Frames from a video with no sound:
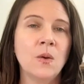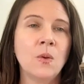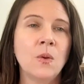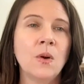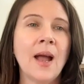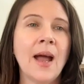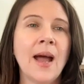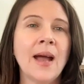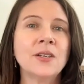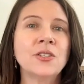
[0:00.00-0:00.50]

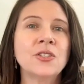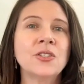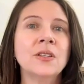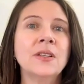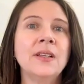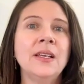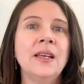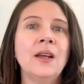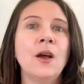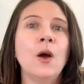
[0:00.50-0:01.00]
we're
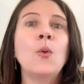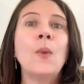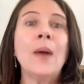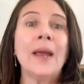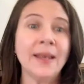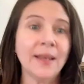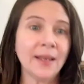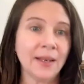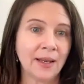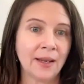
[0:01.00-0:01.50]
actually
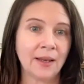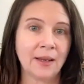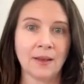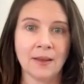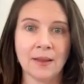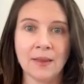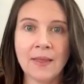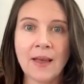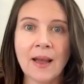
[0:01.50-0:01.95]
awakening